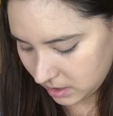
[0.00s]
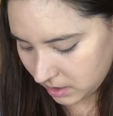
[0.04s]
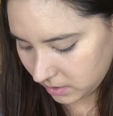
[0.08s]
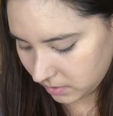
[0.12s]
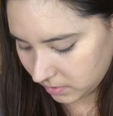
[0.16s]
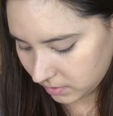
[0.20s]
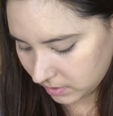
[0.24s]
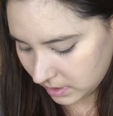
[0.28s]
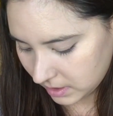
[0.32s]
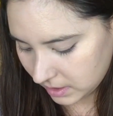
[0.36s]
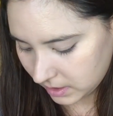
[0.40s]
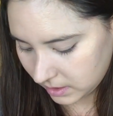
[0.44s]

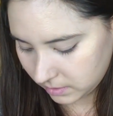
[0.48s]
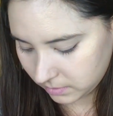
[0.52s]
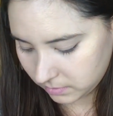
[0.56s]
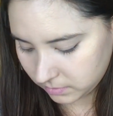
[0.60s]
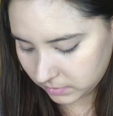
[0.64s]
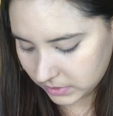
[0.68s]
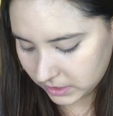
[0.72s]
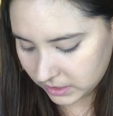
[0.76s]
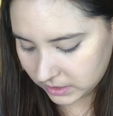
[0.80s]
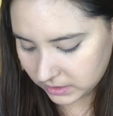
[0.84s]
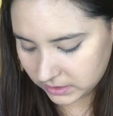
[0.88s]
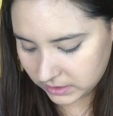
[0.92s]
Okay,
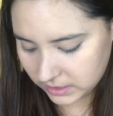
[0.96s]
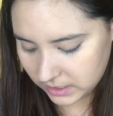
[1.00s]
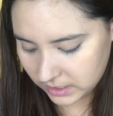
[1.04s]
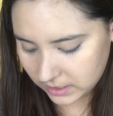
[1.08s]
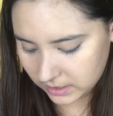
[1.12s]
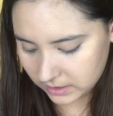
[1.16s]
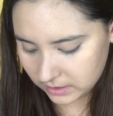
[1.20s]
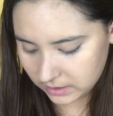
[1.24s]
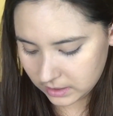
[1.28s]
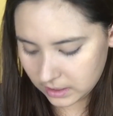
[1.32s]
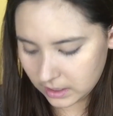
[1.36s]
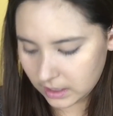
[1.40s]
I'm gonna
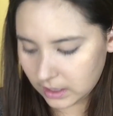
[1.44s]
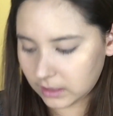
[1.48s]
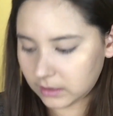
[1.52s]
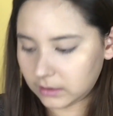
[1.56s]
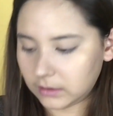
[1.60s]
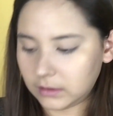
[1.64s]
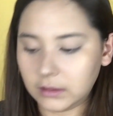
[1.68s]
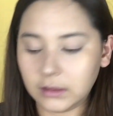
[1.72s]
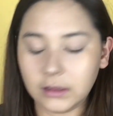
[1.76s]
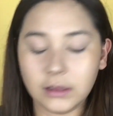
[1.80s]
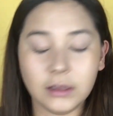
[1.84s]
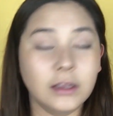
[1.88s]
take a
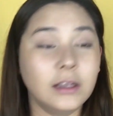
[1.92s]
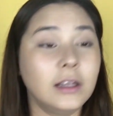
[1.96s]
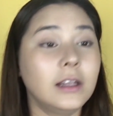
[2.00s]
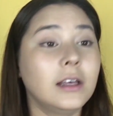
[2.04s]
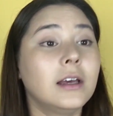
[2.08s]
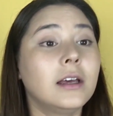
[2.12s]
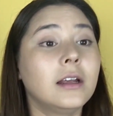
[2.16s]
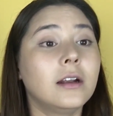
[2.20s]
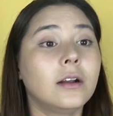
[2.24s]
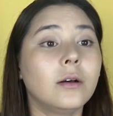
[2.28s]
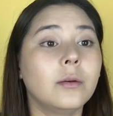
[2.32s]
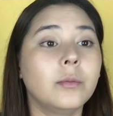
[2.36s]

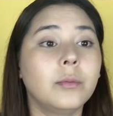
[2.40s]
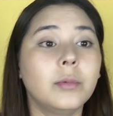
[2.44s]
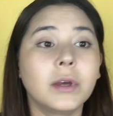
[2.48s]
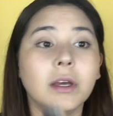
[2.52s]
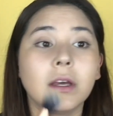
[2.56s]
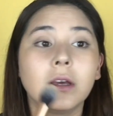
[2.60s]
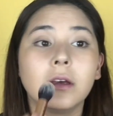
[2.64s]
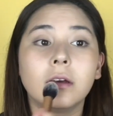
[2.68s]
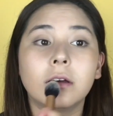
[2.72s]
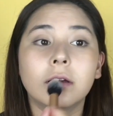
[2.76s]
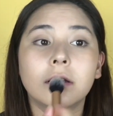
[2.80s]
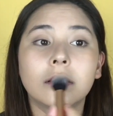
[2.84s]
little
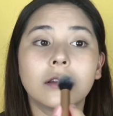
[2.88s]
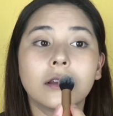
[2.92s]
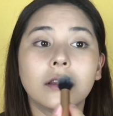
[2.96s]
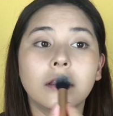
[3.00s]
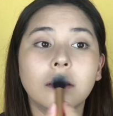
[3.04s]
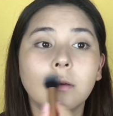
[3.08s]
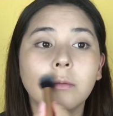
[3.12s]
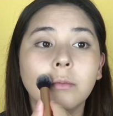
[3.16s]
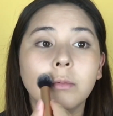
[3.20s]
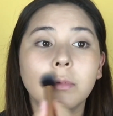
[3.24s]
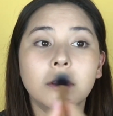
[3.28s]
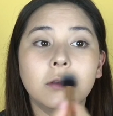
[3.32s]
bit on the
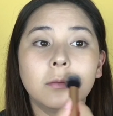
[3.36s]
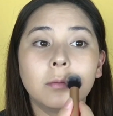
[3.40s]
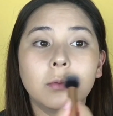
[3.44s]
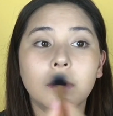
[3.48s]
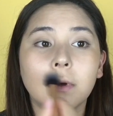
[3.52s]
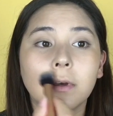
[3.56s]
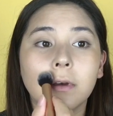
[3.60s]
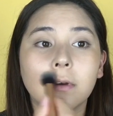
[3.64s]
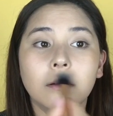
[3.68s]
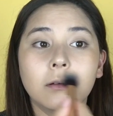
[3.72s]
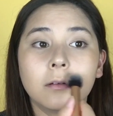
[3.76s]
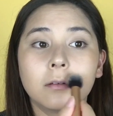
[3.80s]
Cupid's
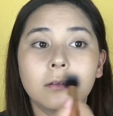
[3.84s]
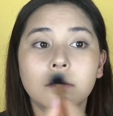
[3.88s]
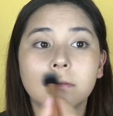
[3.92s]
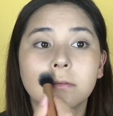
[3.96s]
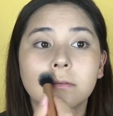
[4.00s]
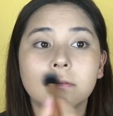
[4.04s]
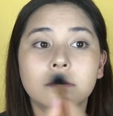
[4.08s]
bow